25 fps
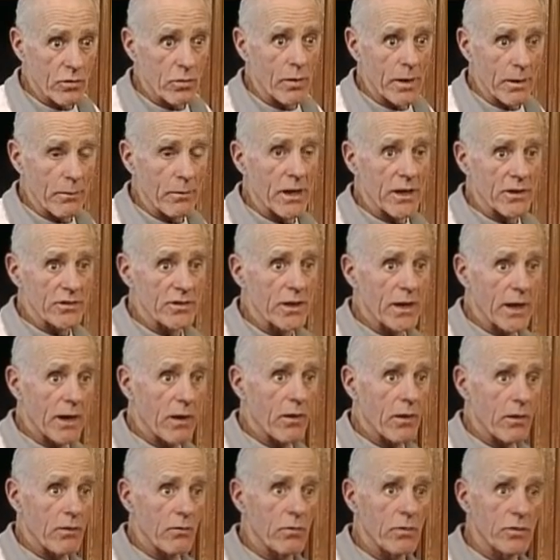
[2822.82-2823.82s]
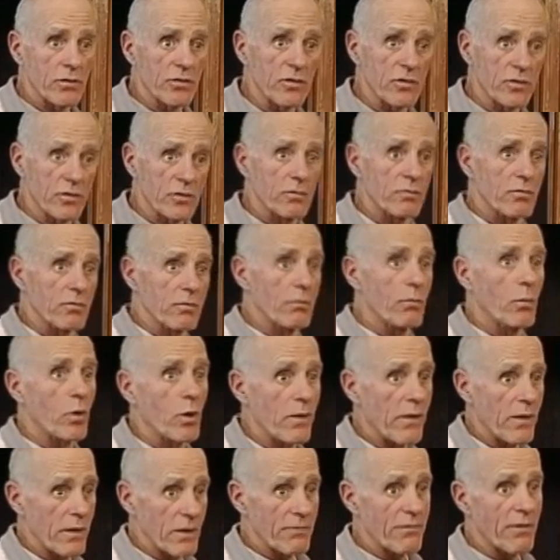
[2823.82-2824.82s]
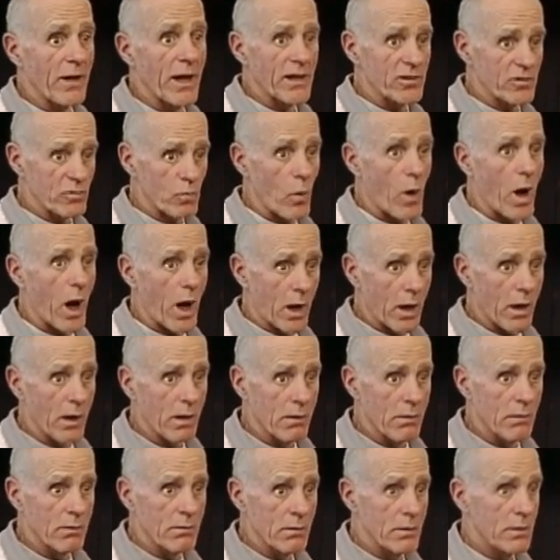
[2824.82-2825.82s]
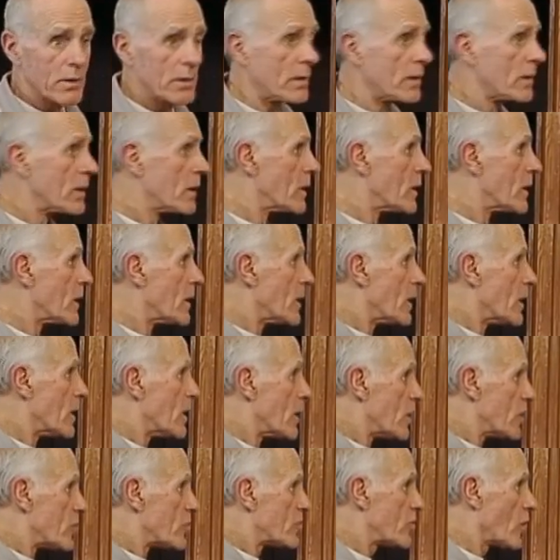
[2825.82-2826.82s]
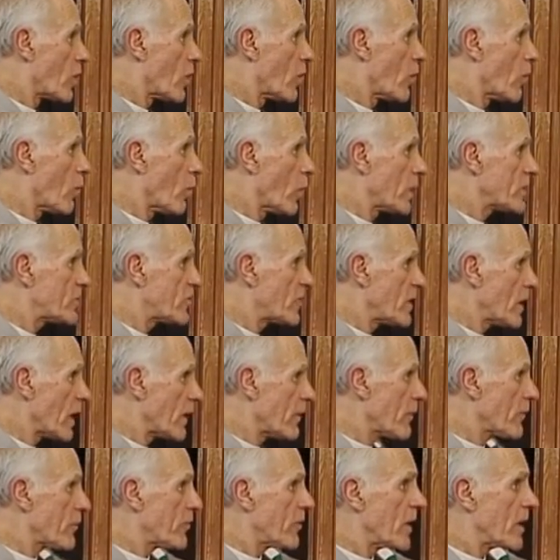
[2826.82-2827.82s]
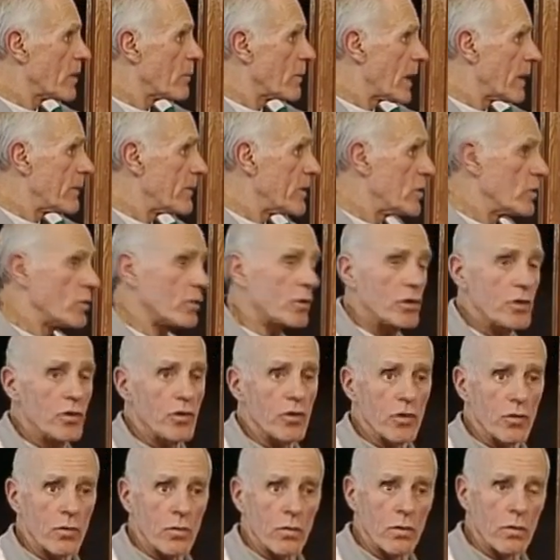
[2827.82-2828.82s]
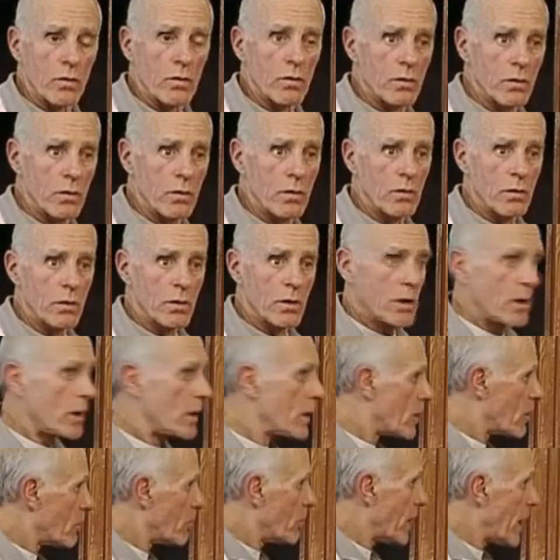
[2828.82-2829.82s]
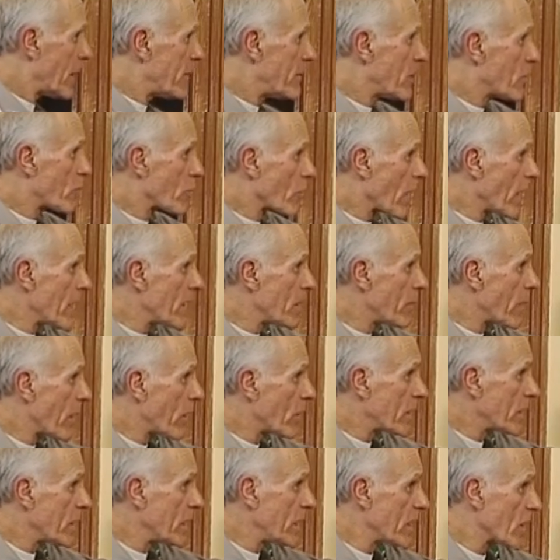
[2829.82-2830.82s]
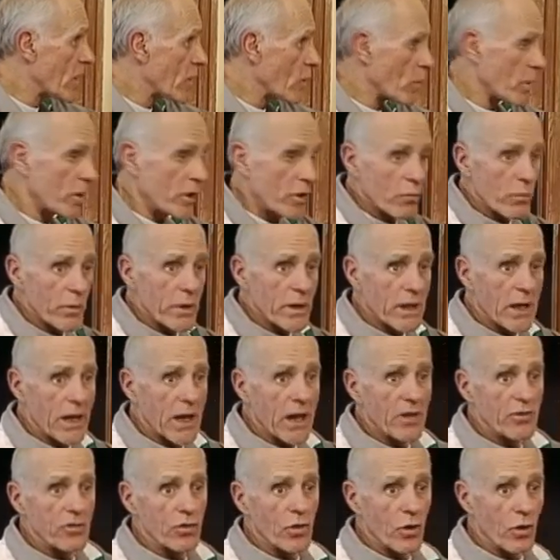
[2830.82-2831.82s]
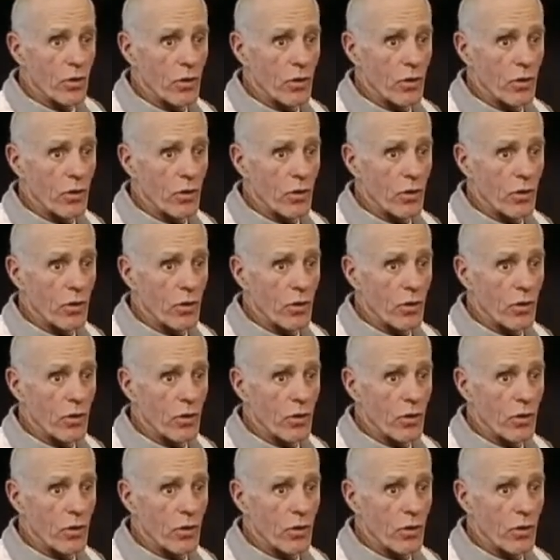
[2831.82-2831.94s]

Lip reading: 20 miles an hour, which is more than a fast walk. So what's the other thing maybe you could do? Maybe right about here where you realize,